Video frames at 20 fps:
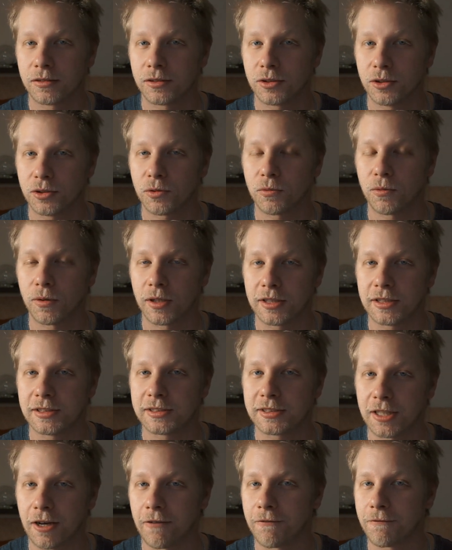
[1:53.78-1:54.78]
Good quality
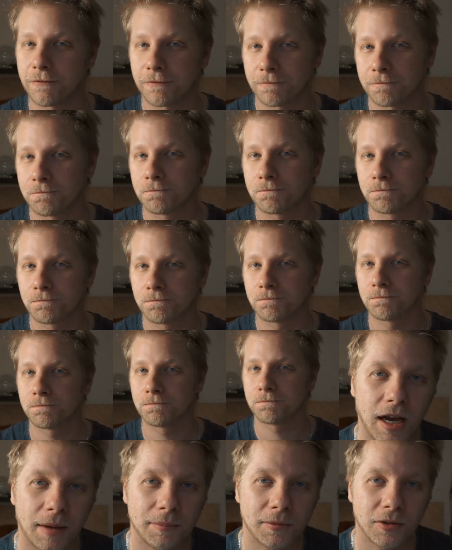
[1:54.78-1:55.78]
stuff.
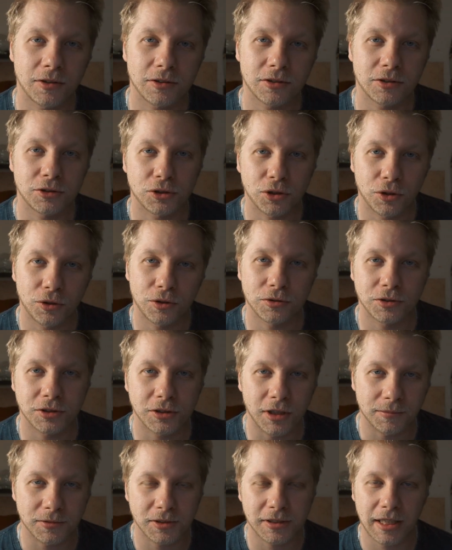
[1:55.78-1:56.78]
I'm going to show you
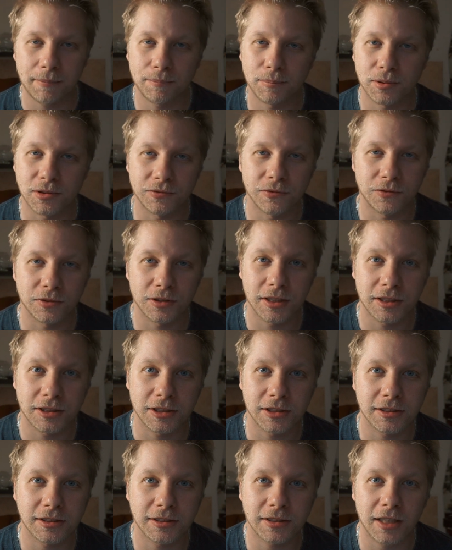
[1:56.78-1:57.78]
some sample
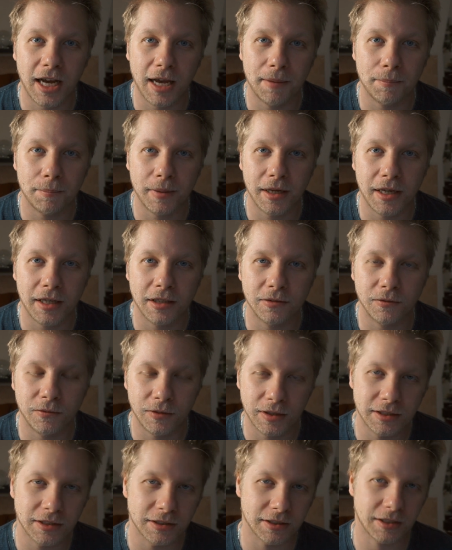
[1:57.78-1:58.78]
footages I made
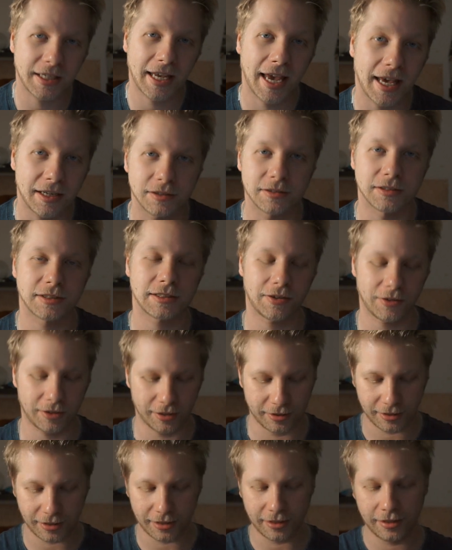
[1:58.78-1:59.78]
with the Canon
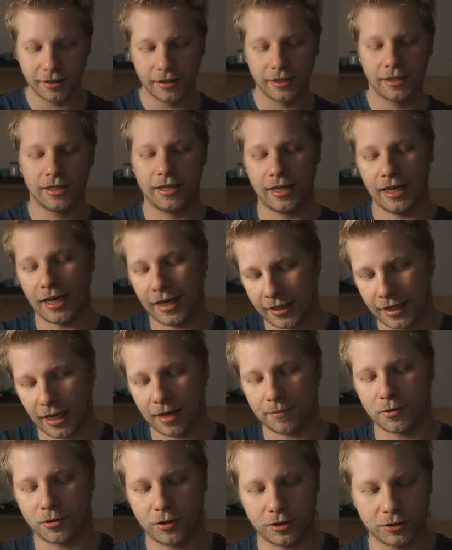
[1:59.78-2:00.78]
70D, and
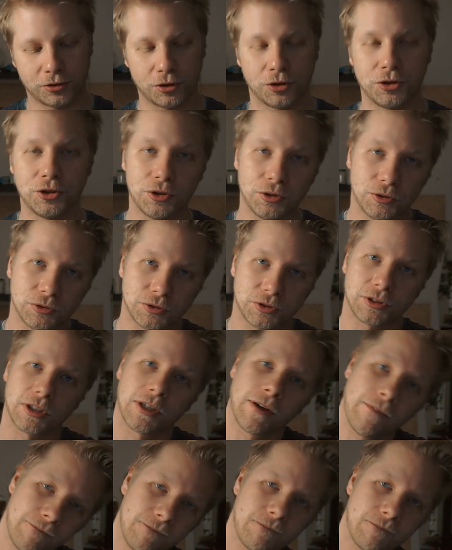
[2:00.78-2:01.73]
I'm going to use